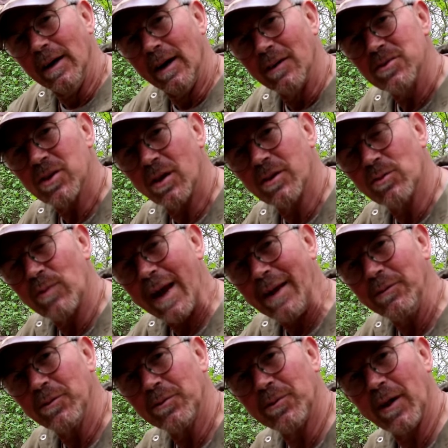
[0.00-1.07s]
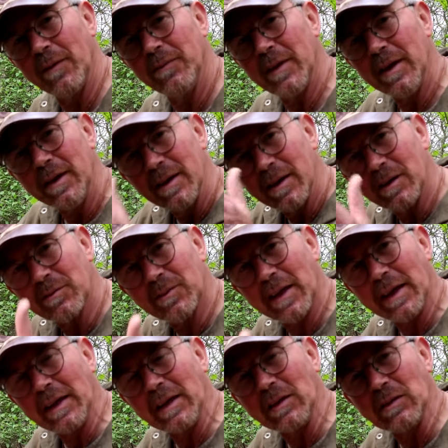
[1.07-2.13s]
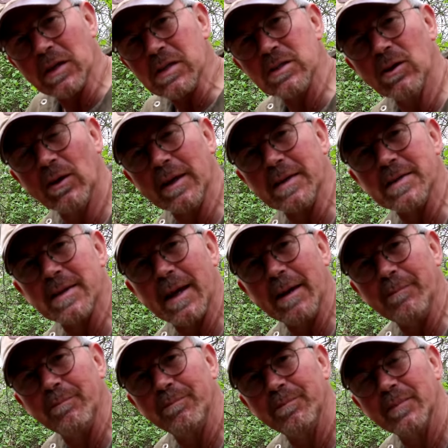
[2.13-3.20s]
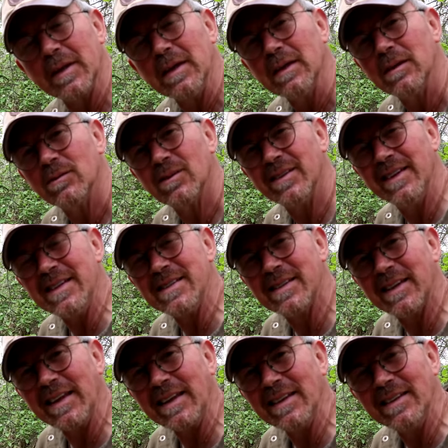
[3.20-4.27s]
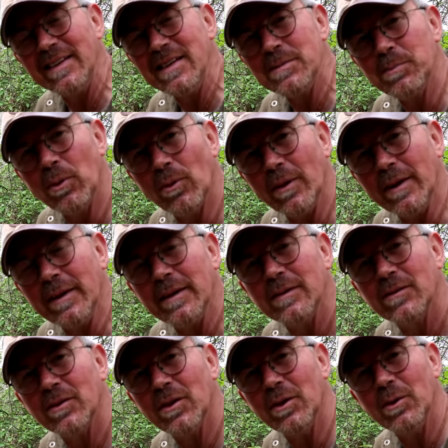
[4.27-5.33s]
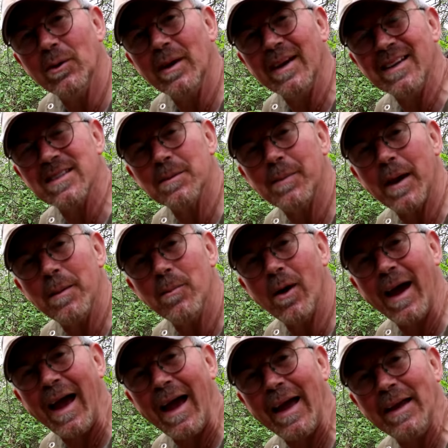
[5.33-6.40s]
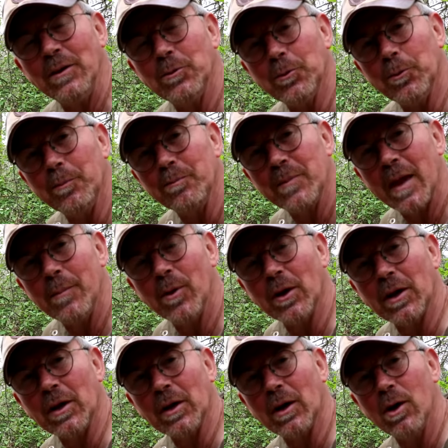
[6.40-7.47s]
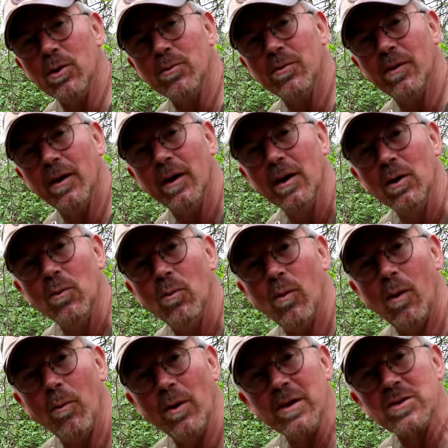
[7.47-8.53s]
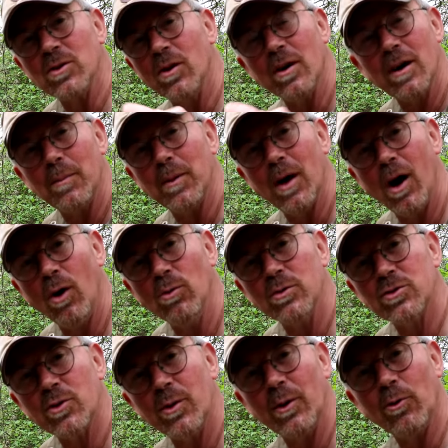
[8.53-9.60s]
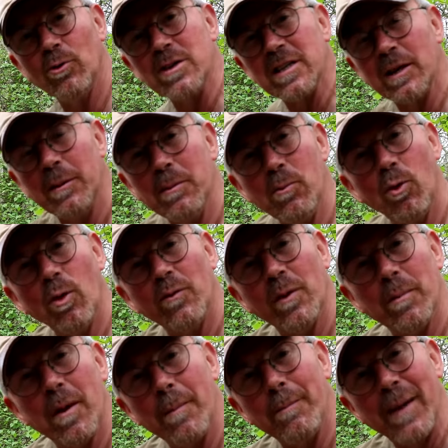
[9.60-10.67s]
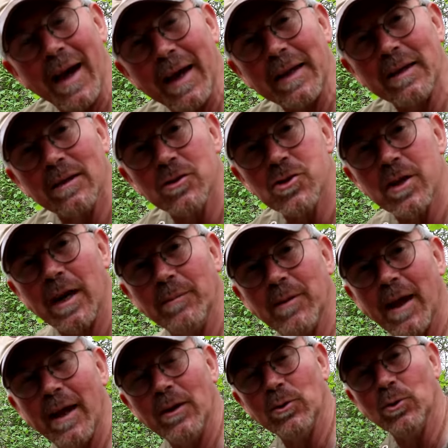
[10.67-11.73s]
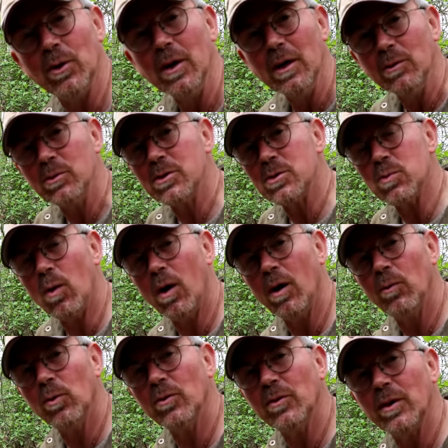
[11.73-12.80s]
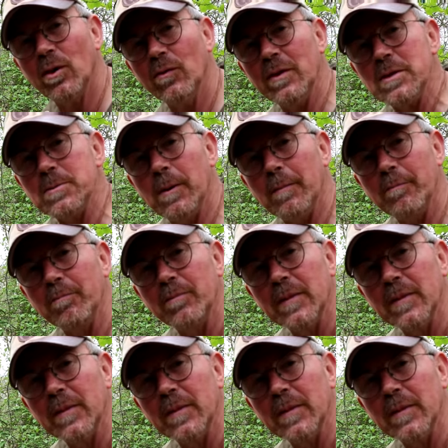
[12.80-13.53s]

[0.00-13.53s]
I've started to round the front and I've taken the sides down. What I need to think at this point too is about my handle. Am I going to go for one where it's got a couple of holes through it, or is it going to be more of a paddle shaped handle, which is what I wanted on this one.